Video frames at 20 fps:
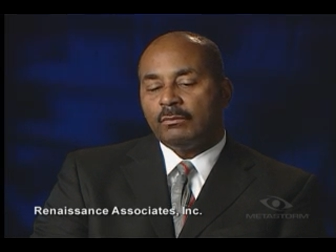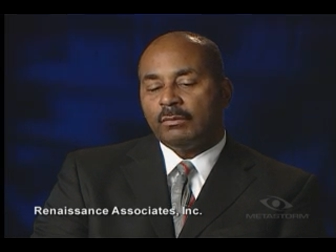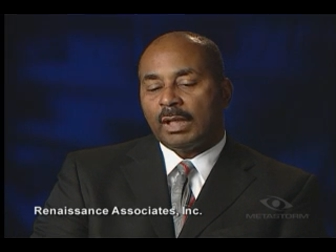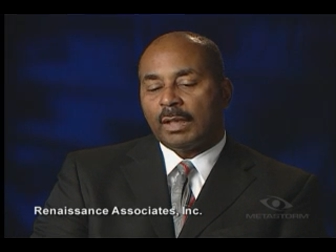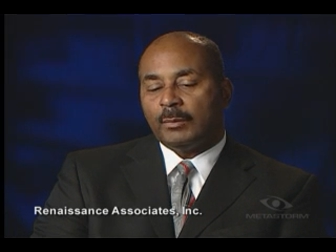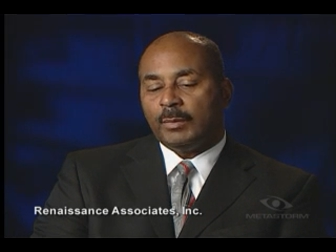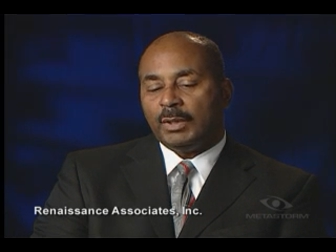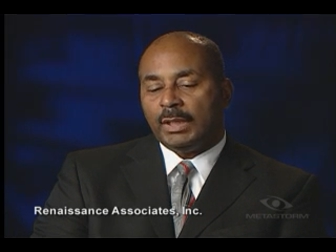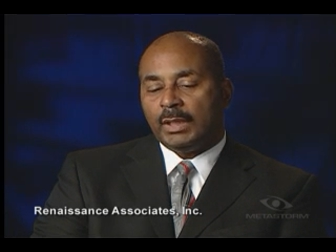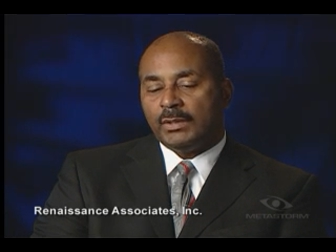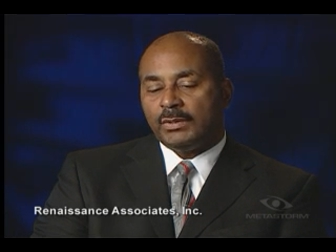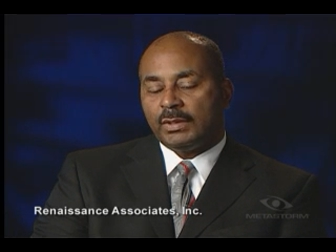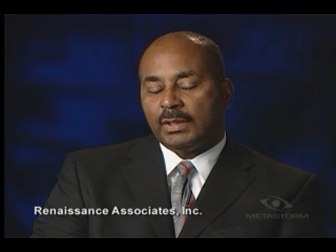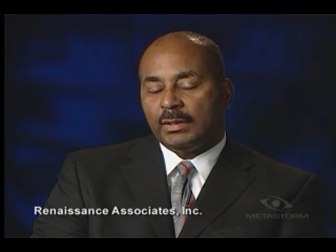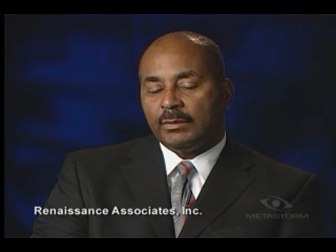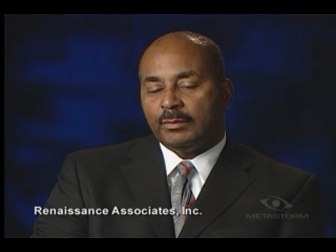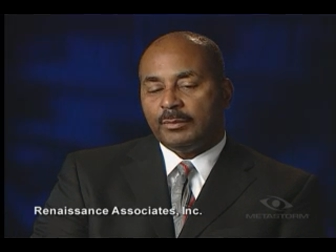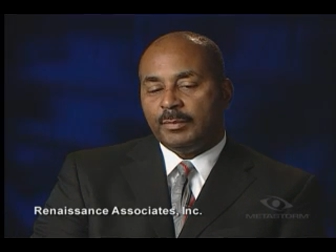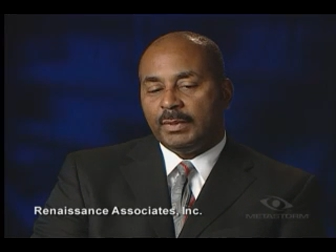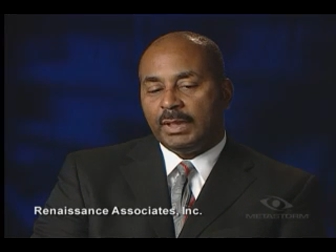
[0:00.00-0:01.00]
recommendation I
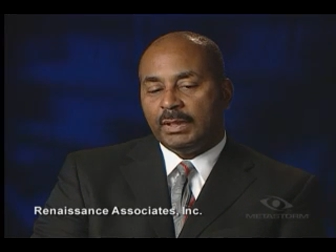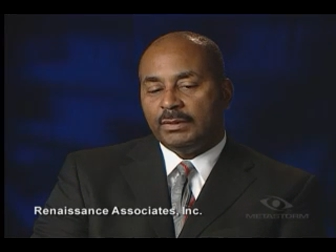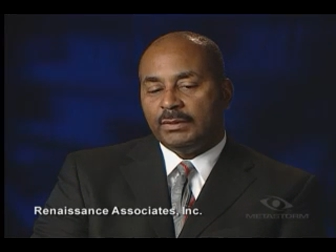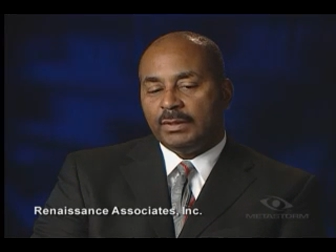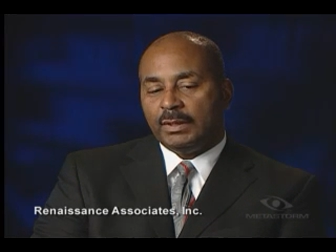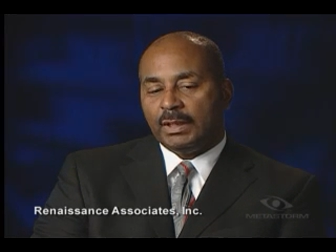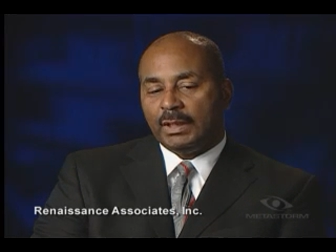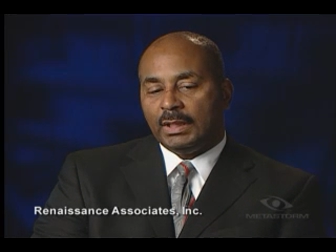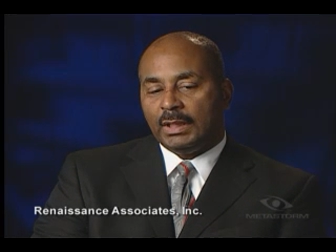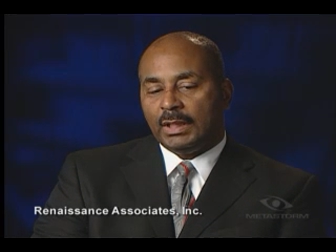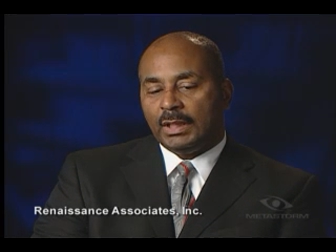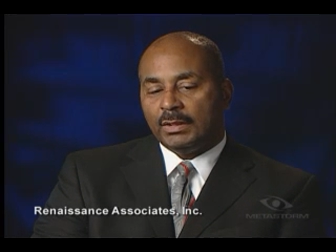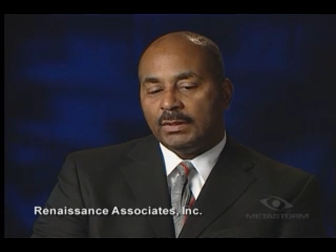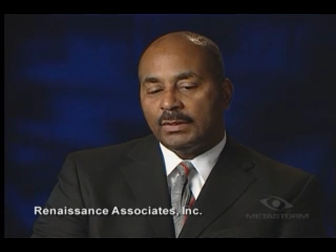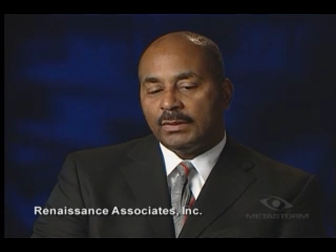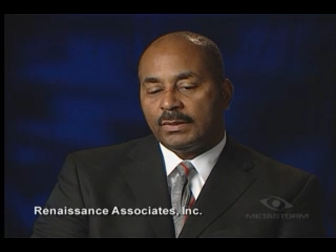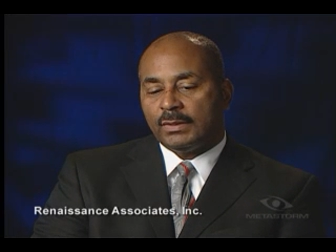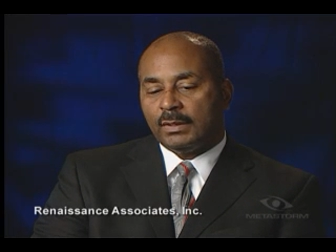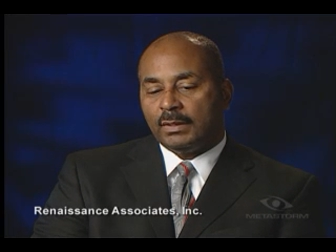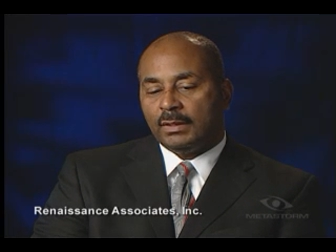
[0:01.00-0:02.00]
would make to any
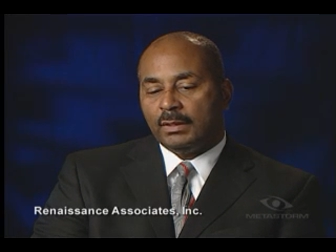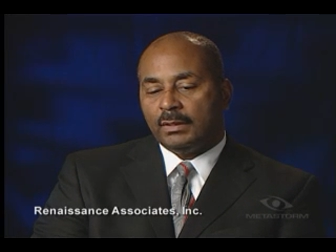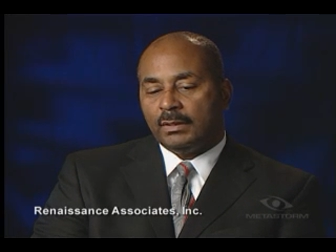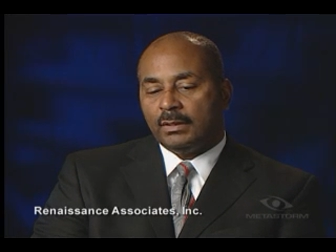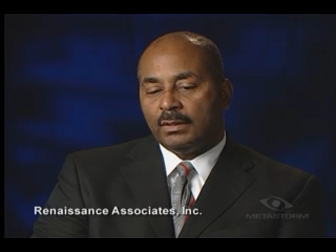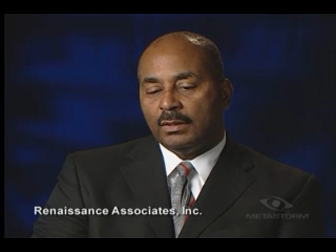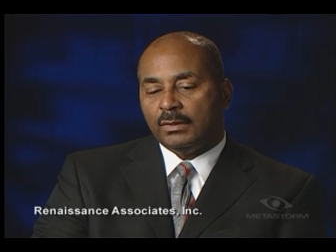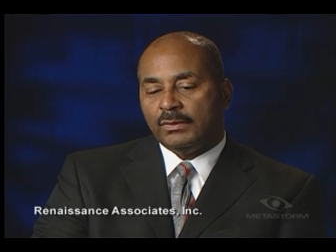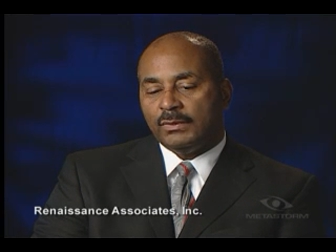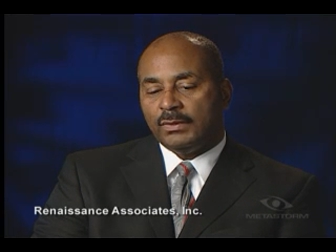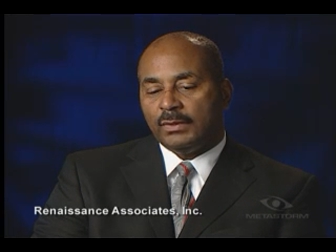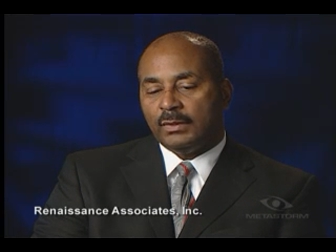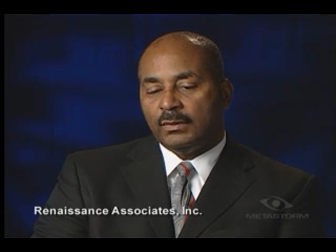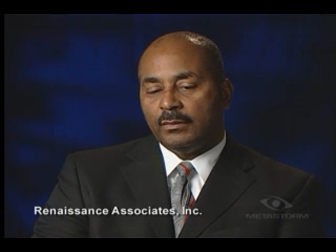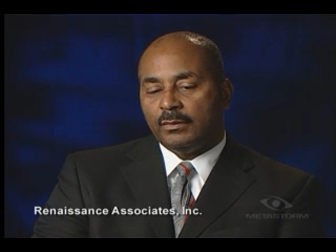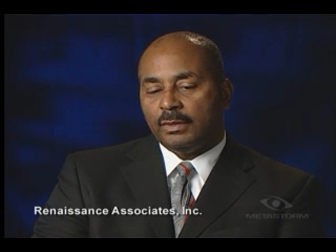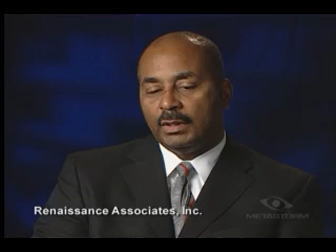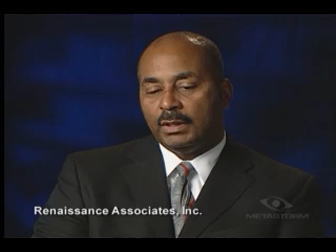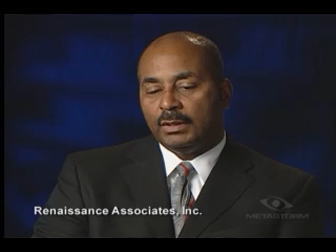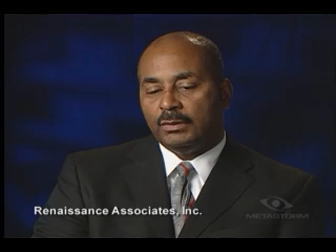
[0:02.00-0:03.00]
agency
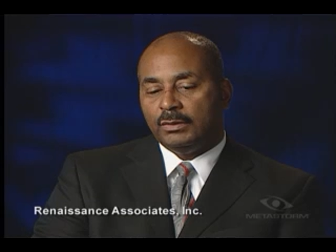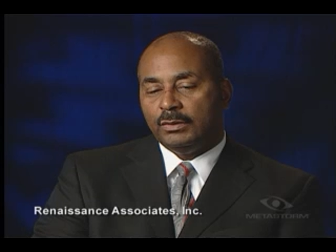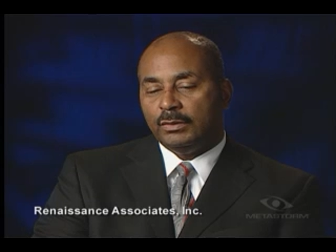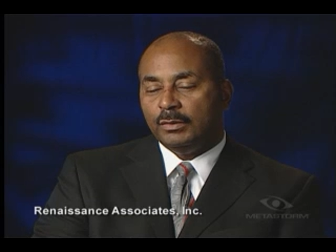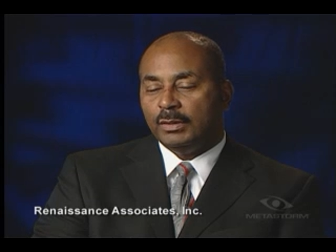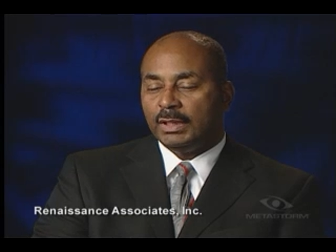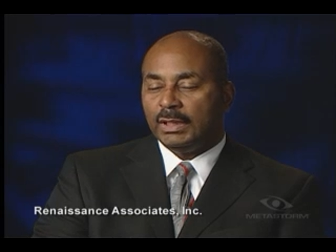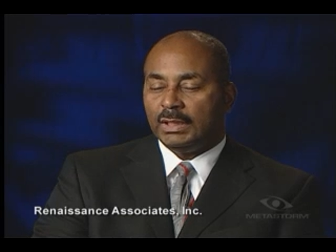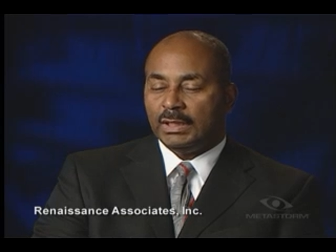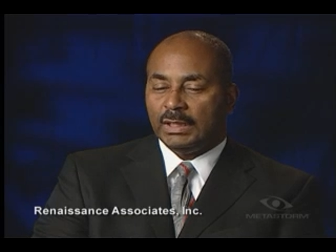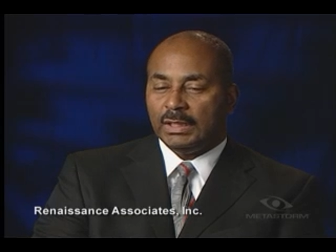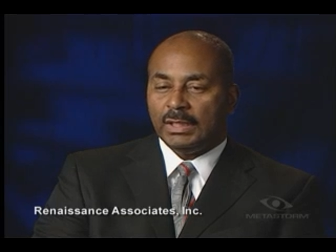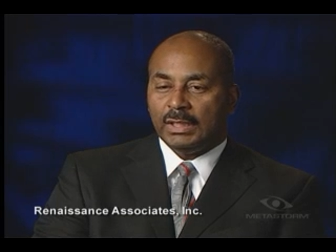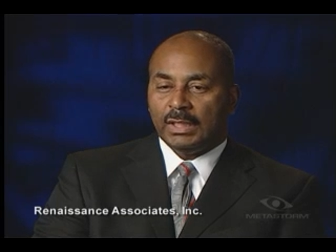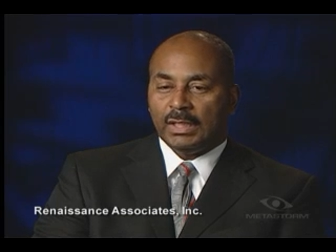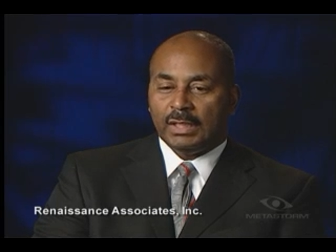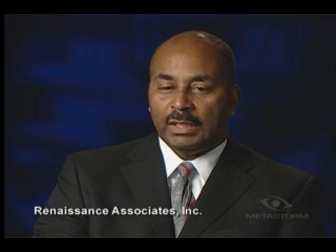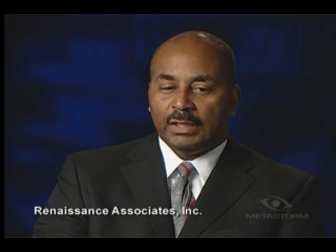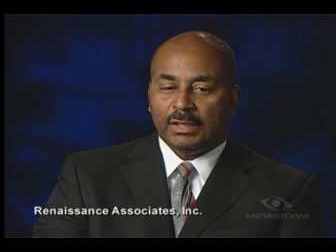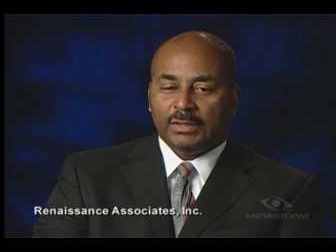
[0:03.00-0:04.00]
considering doing an
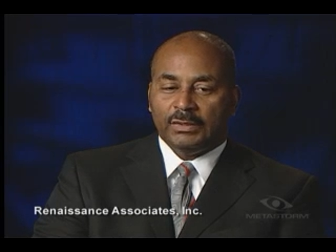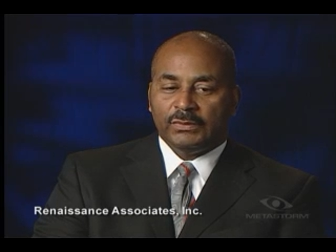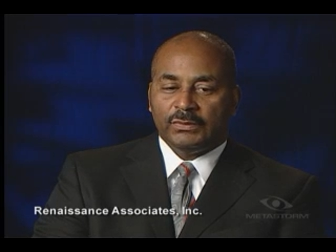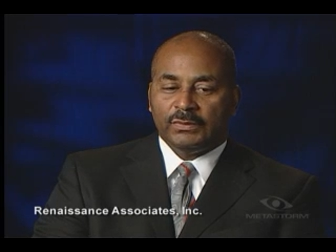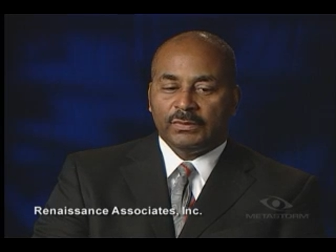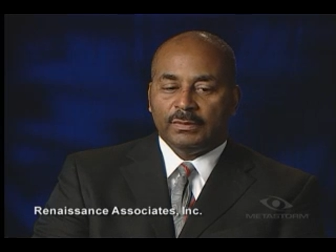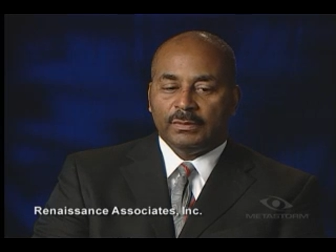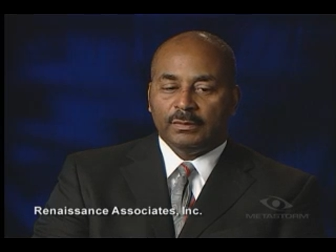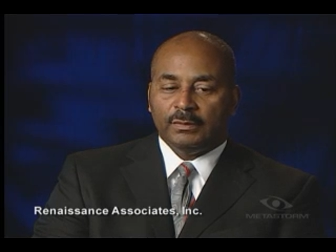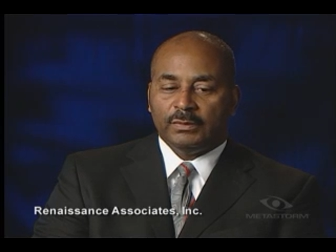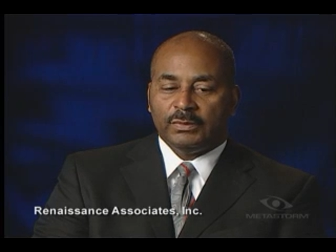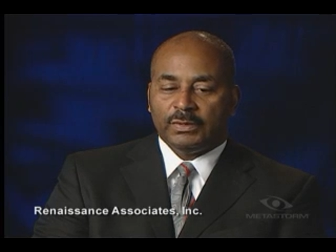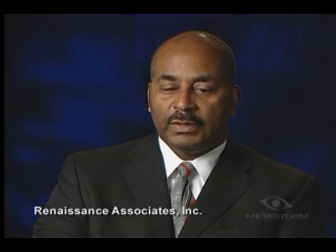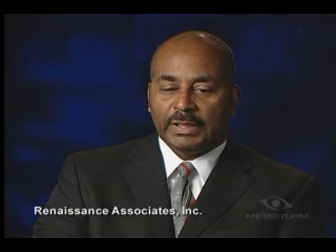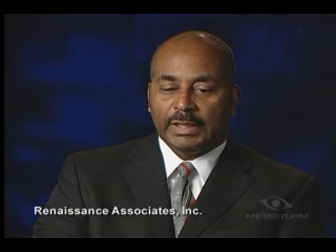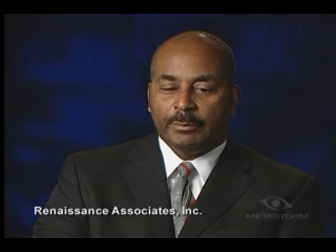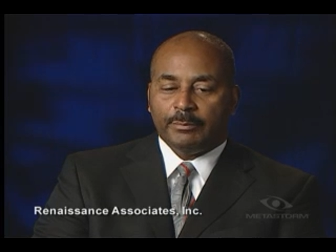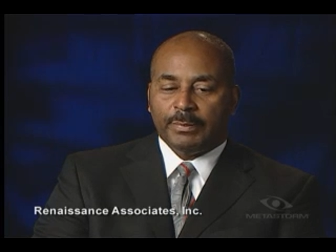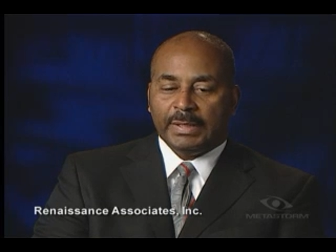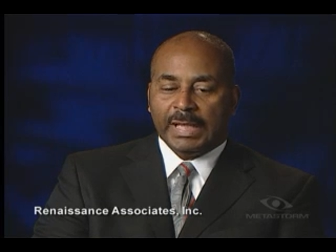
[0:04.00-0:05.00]
EA is to
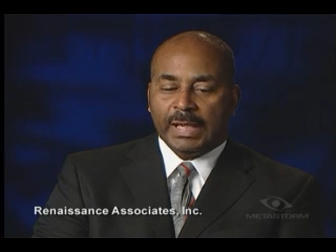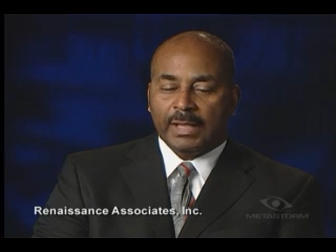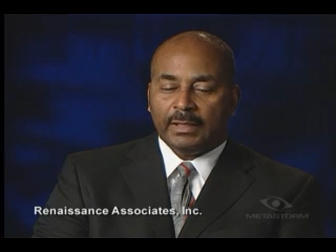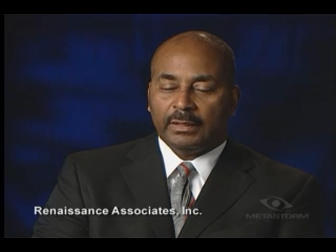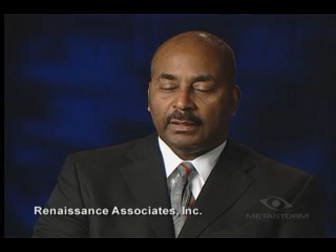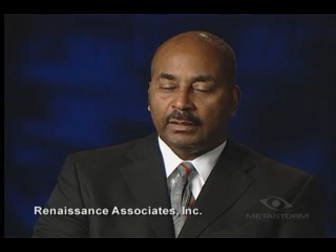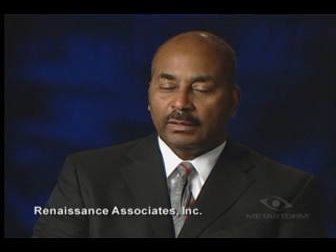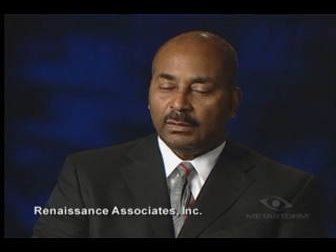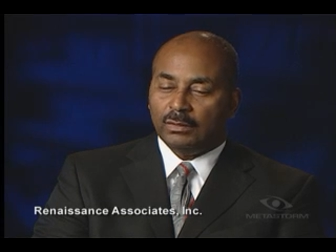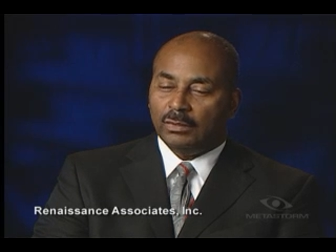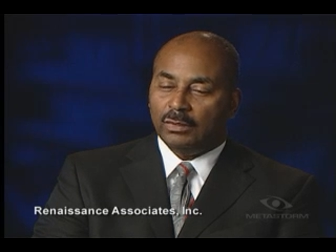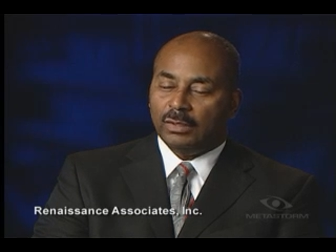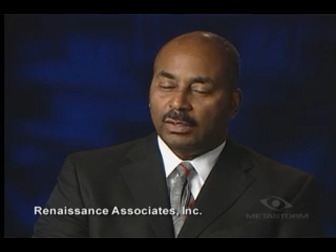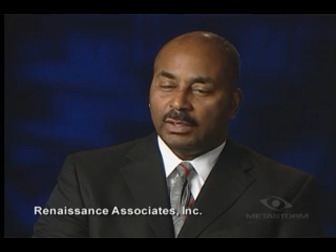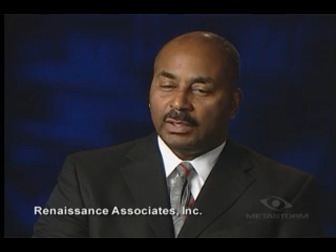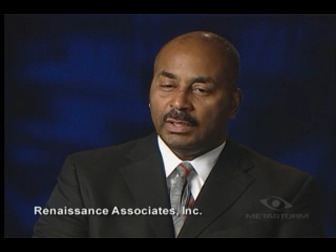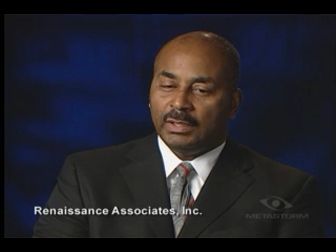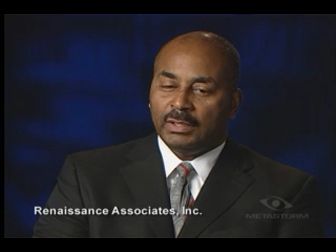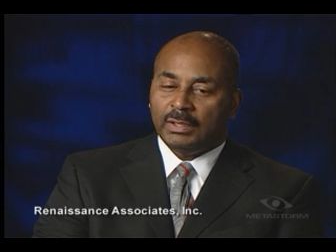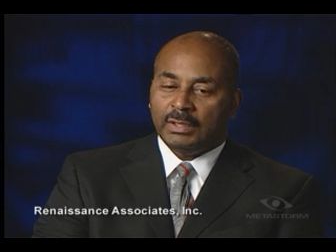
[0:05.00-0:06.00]
step back and
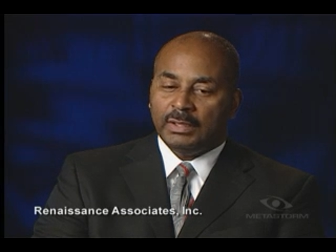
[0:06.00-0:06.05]
look